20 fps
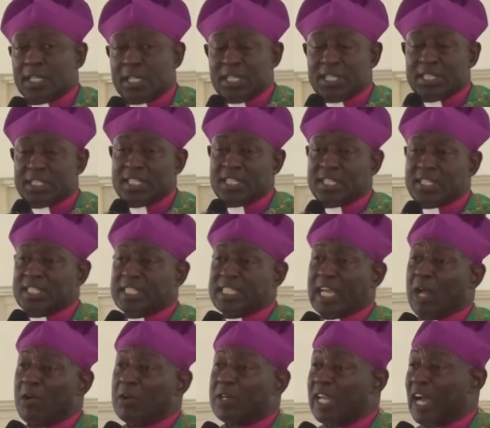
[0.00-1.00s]
is this
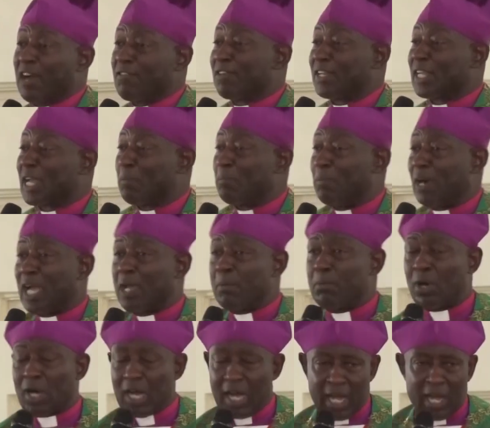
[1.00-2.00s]
child having a
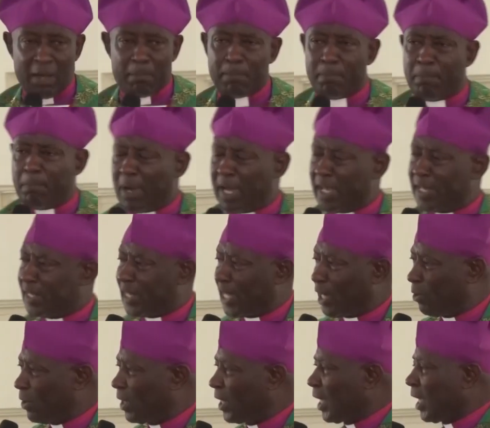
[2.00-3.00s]
Bible? By
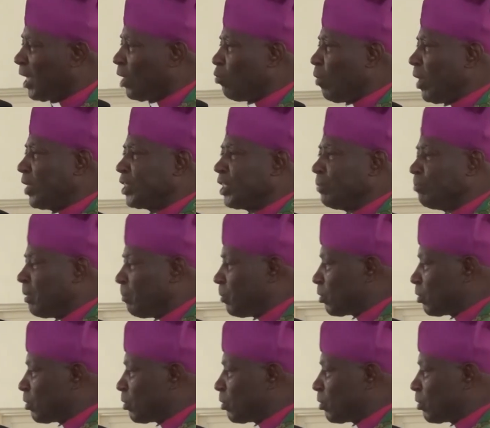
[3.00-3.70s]
now, watching the